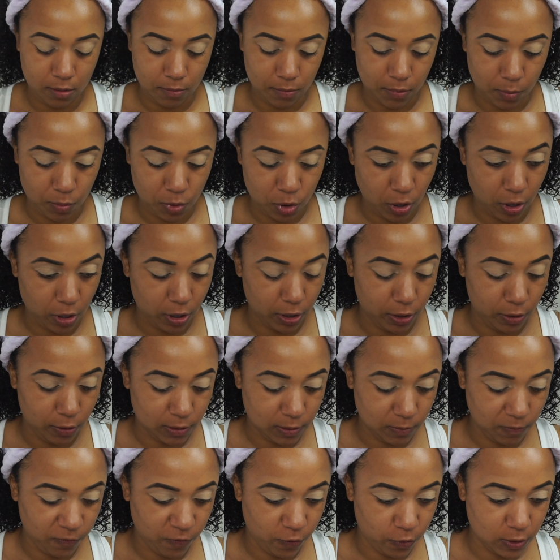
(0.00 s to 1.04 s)
I'm sure I could use
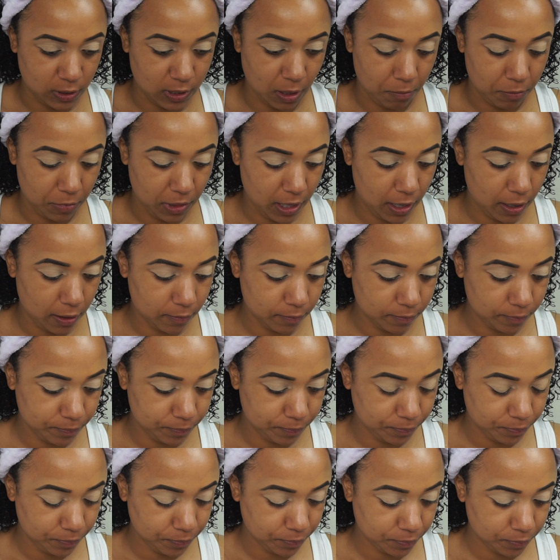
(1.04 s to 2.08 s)
them for something.
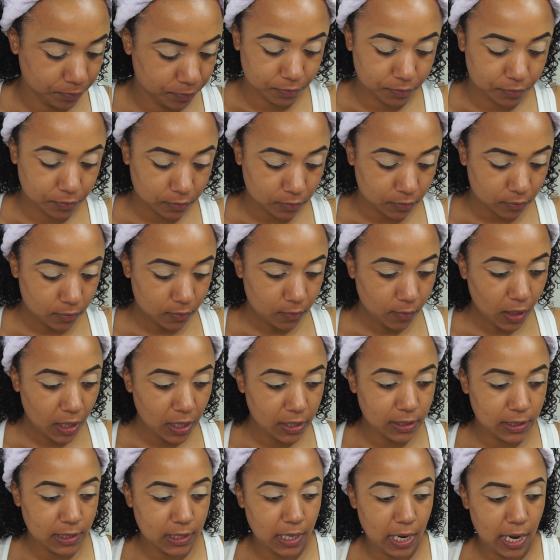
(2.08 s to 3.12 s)

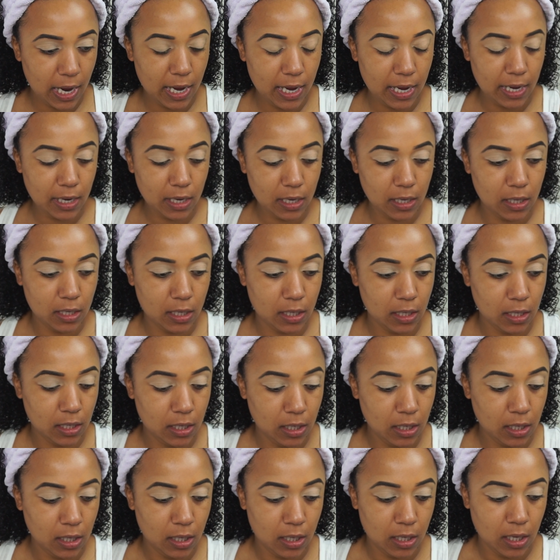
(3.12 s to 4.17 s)
And today,
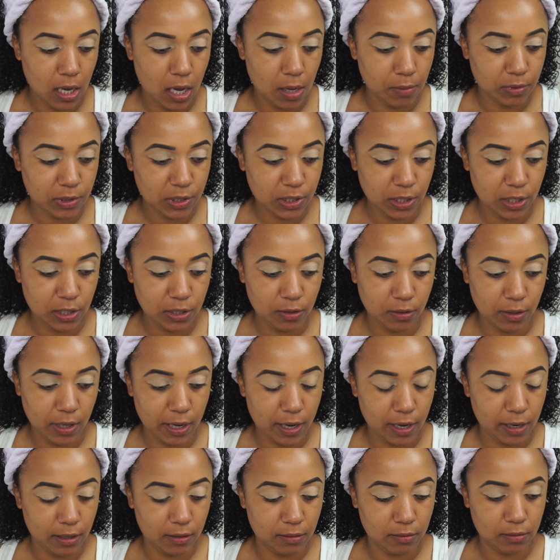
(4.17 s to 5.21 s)
I'm just gonna do like
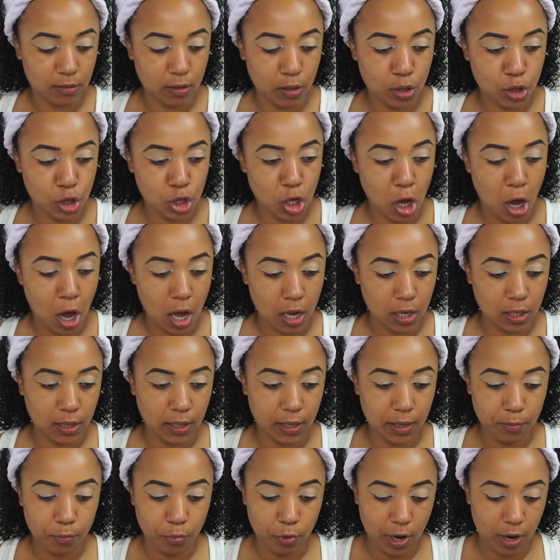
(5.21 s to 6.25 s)
a
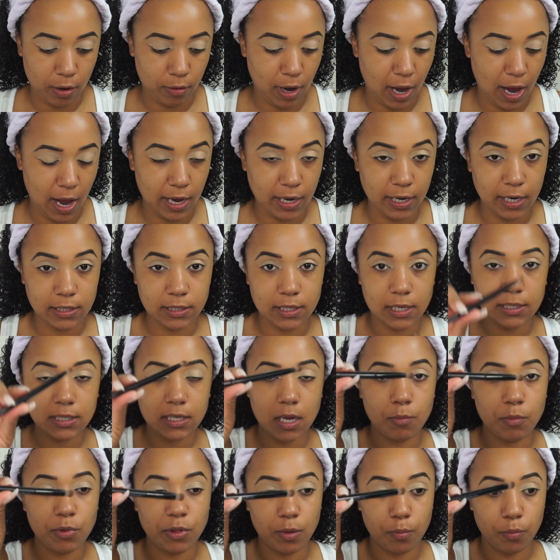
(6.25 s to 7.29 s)
chocolate brown eye, and it does
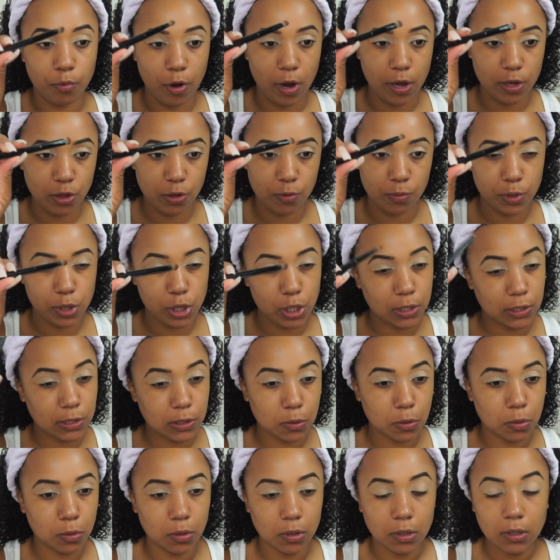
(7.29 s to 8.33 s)
come with a brush, which is
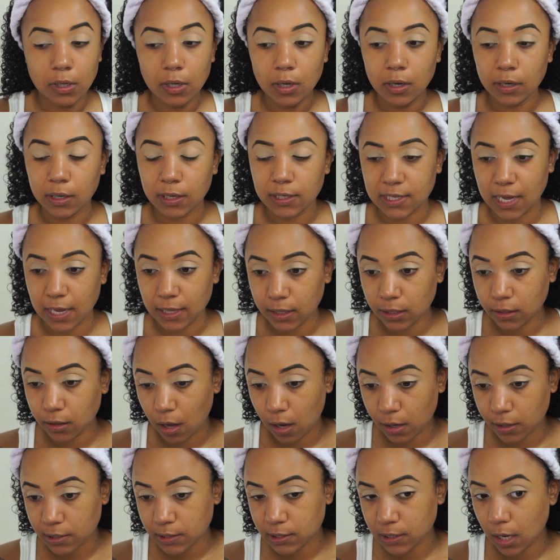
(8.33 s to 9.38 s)
cool, because I think the
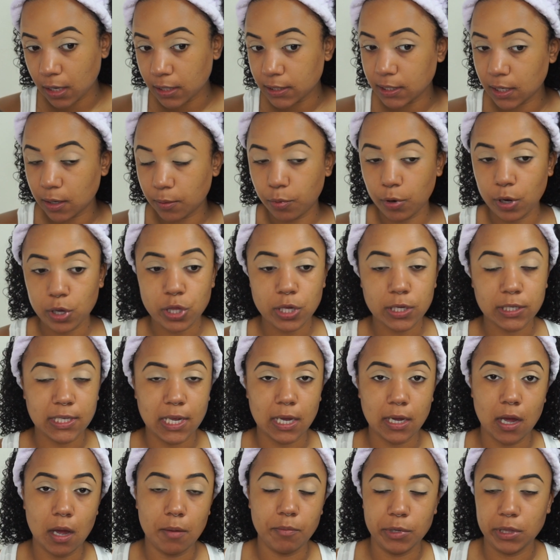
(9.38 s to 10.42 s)
Anastasia brushes
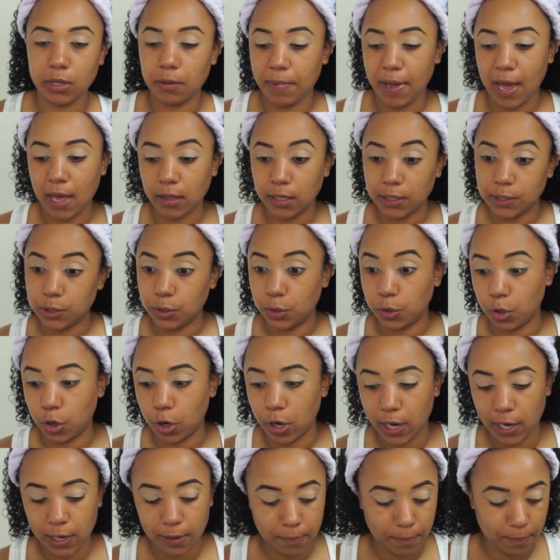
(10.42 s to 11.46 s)
that come in the palettes are
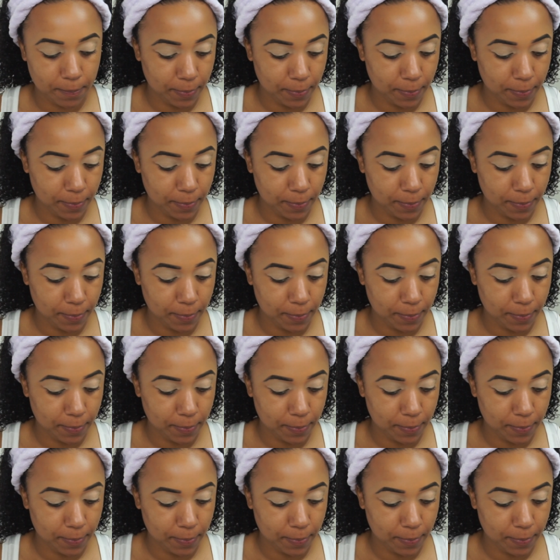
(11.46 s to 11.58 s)
great.